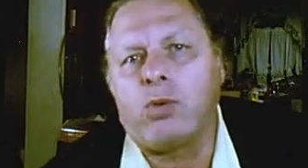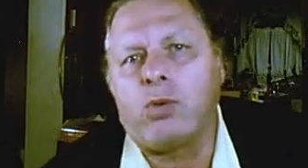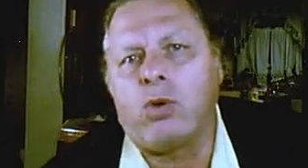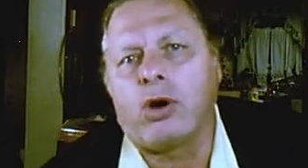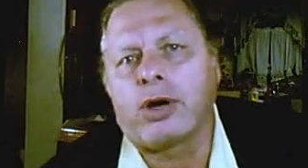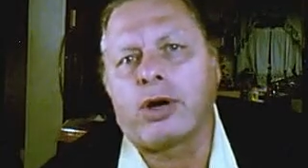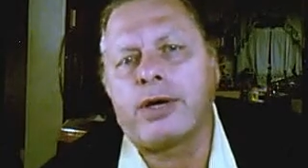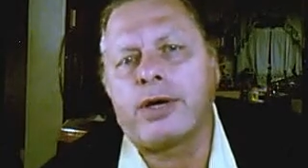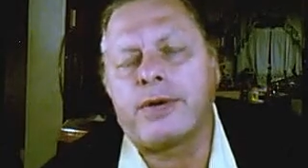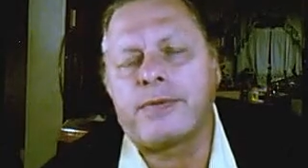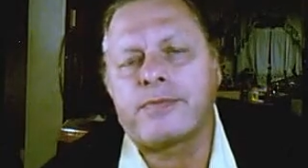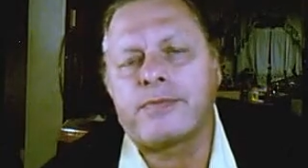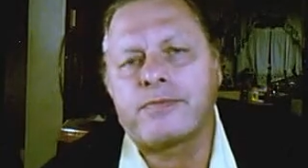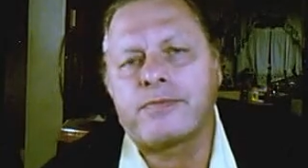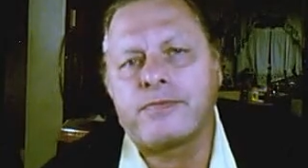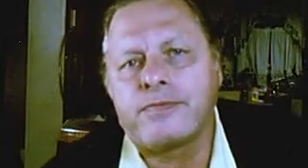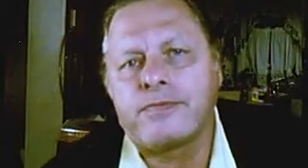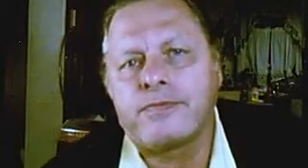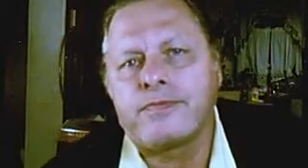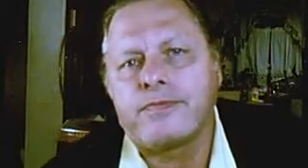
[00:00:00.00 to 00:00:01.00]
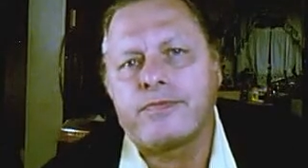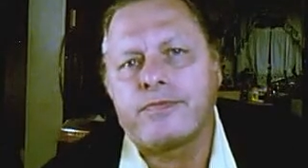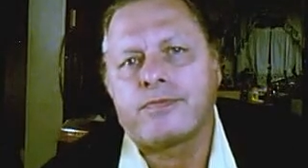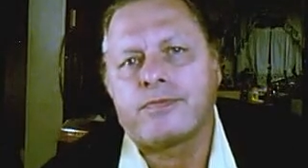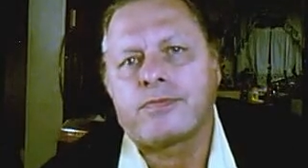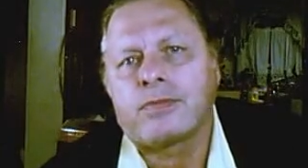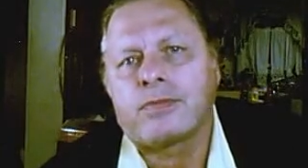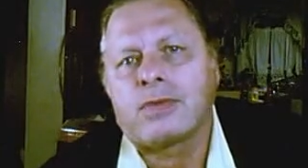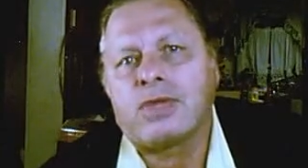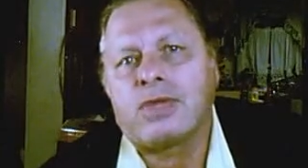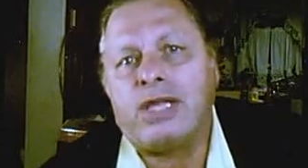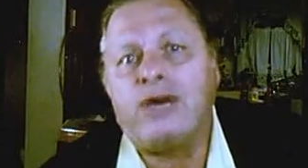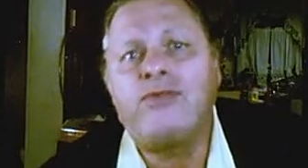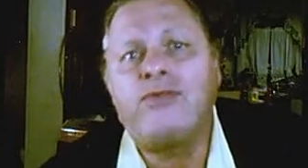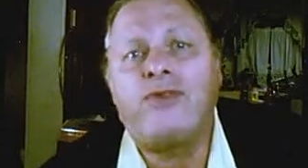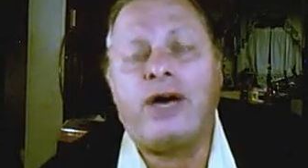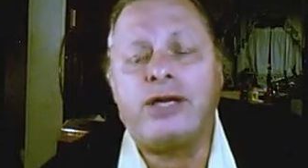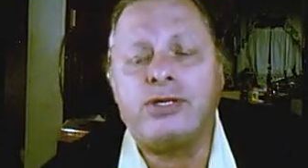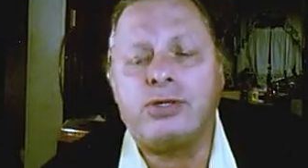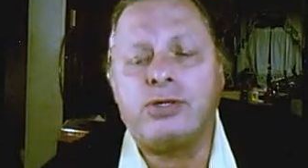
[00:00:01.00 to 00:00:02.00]
and work. They'll
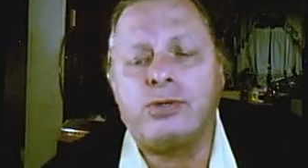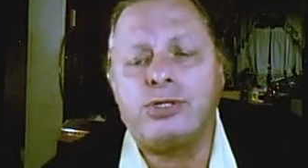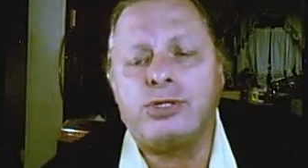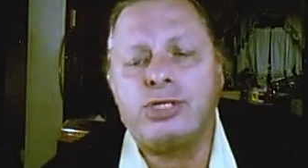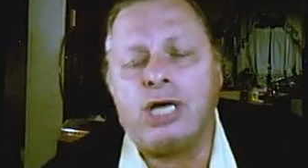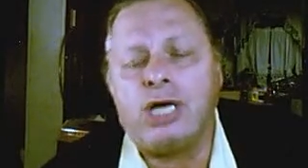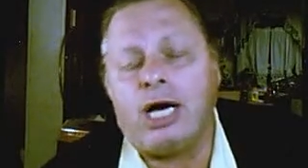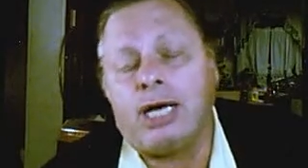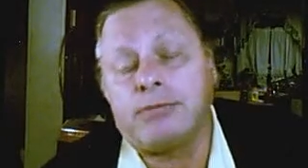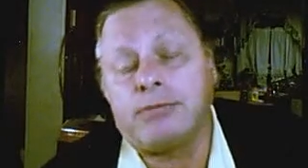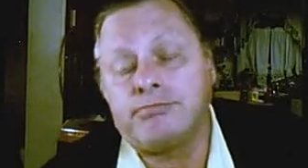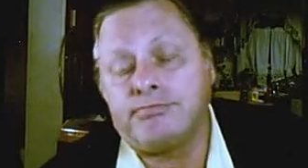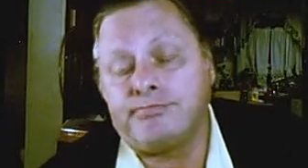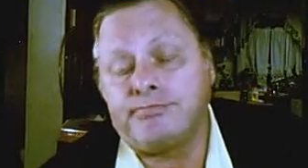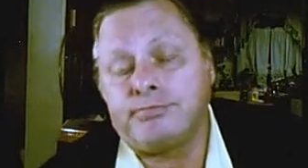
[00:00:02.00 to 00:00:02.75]
find you a job.